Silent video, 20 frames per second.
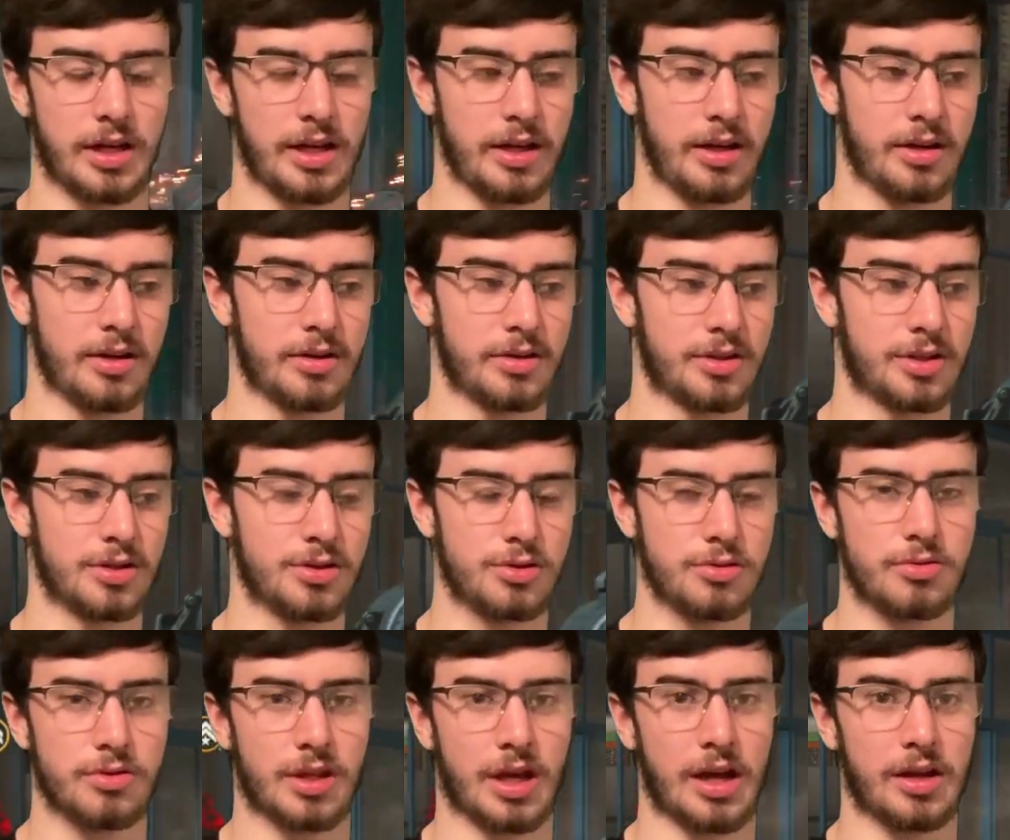And to
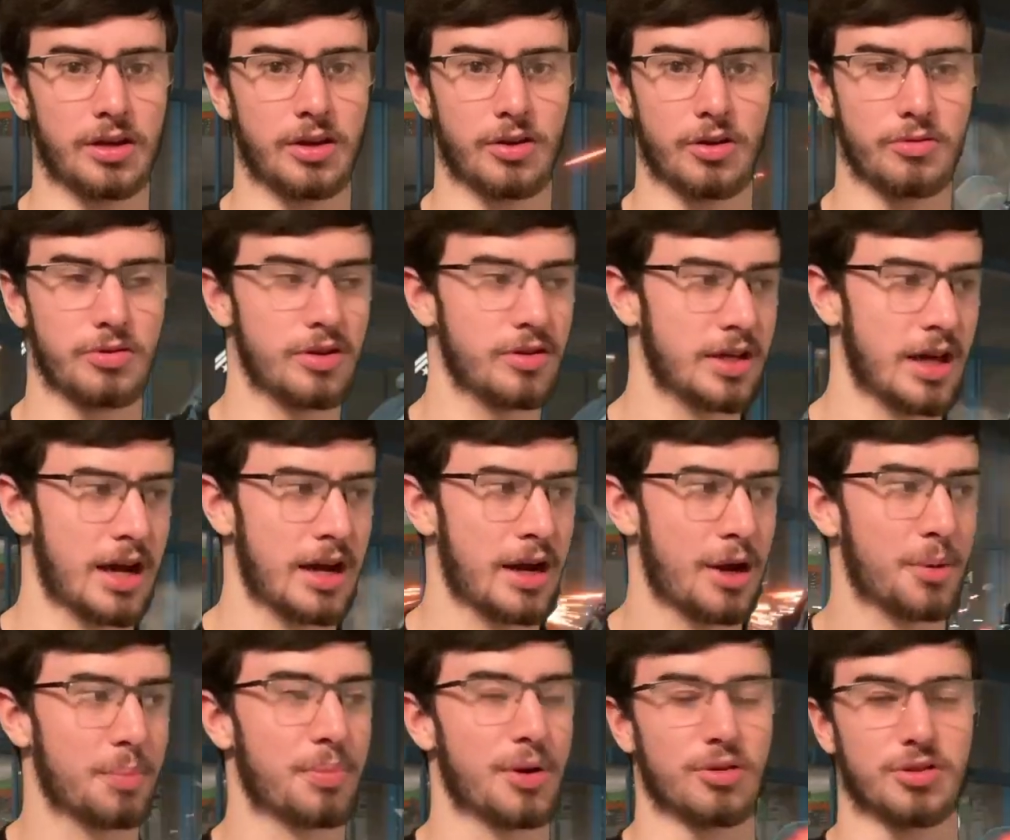do that, you know, you got
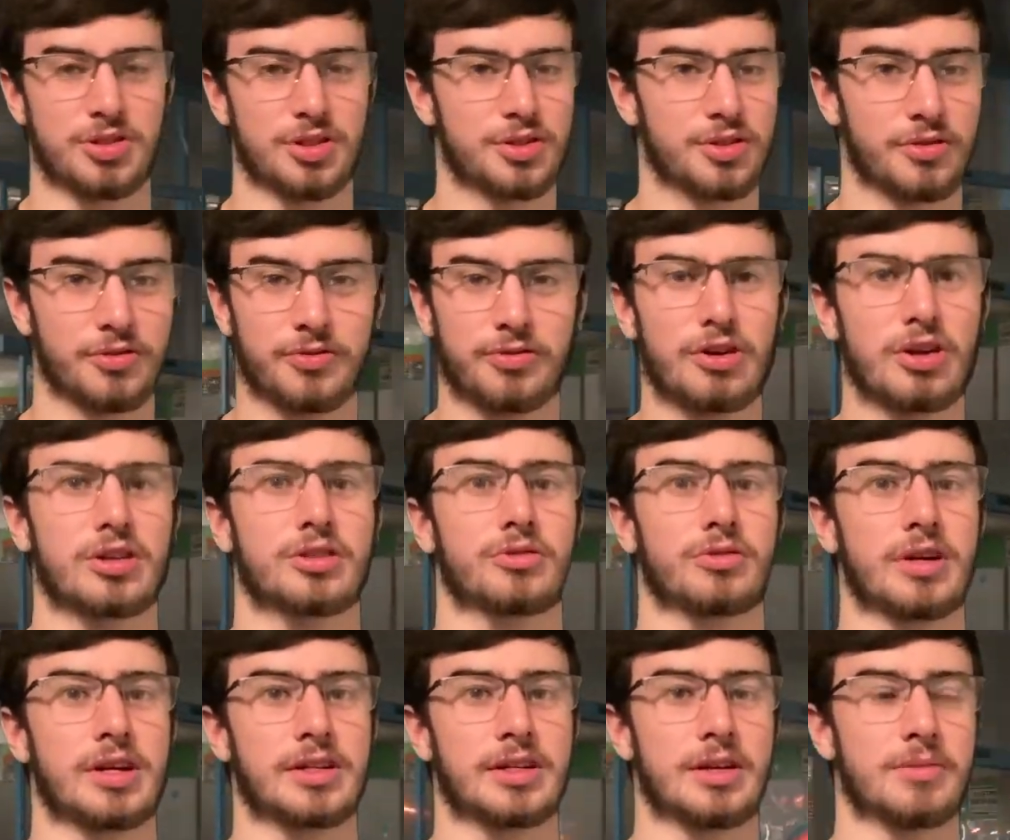outposts. It's a Far
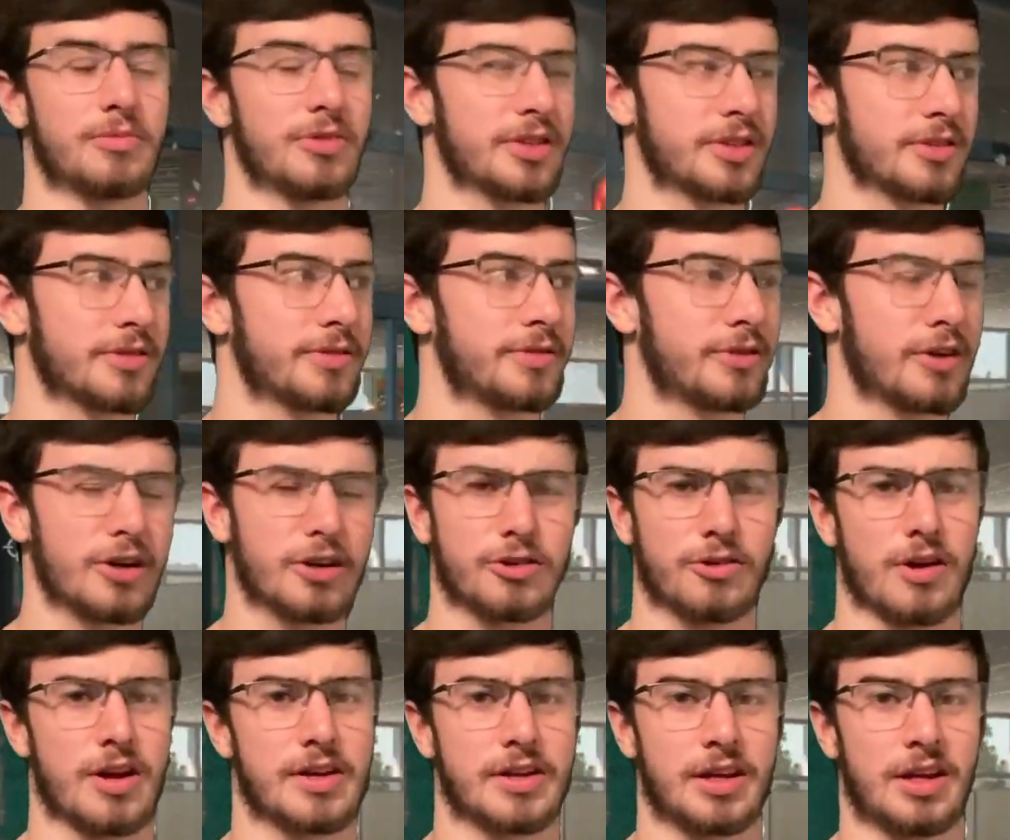Cry game. What's a Far
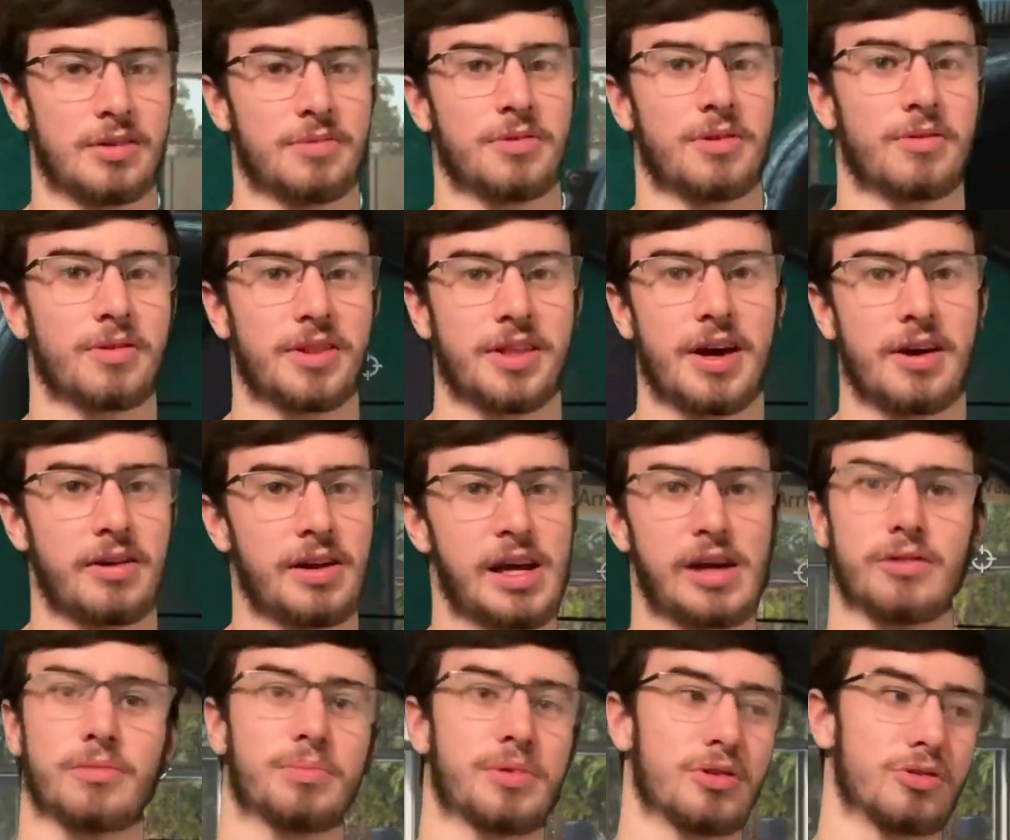Cry game without
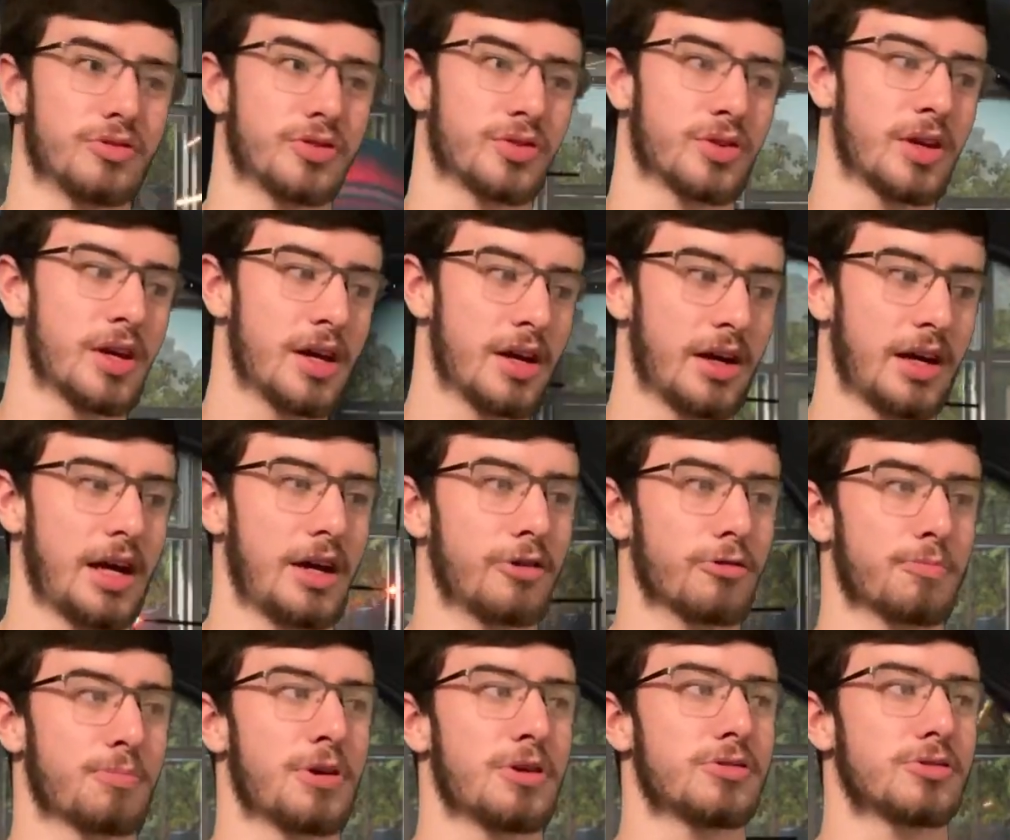outposts?
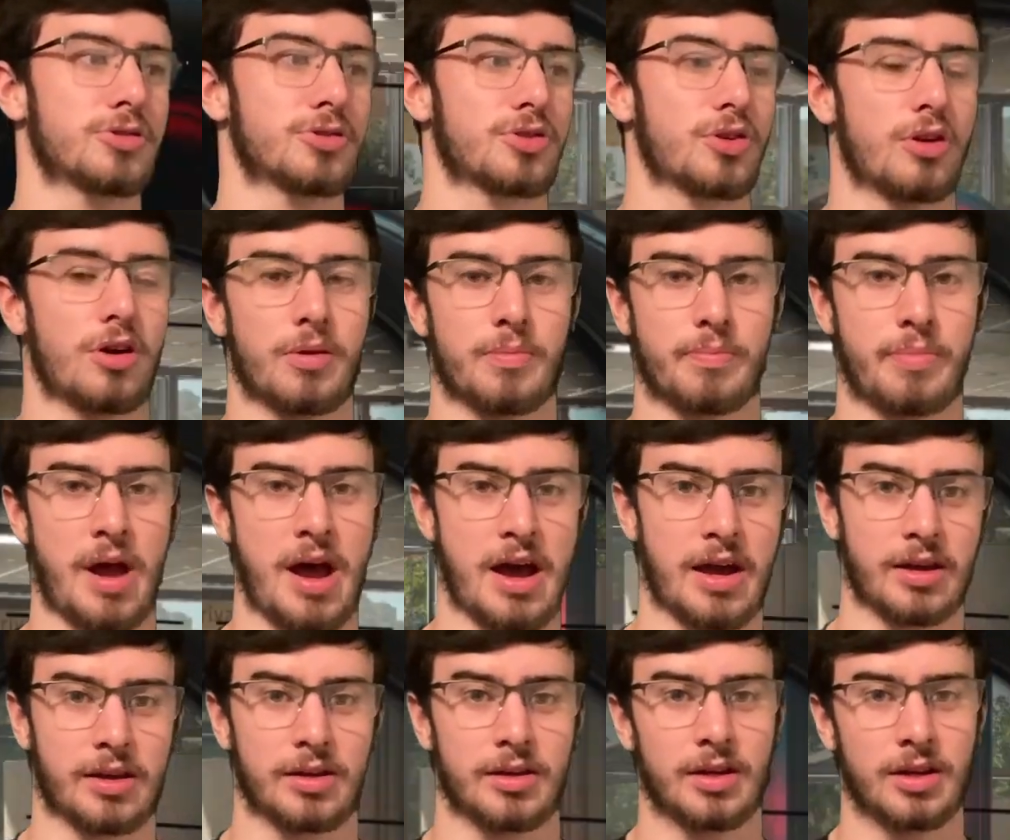Outposts are
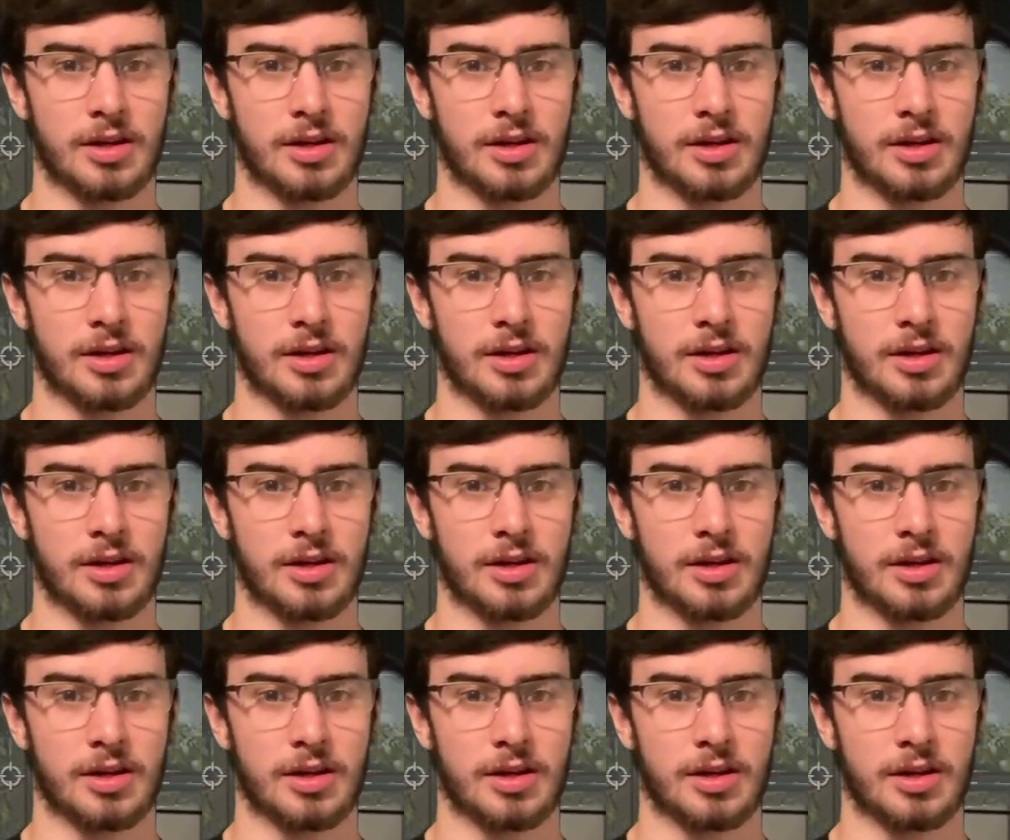back.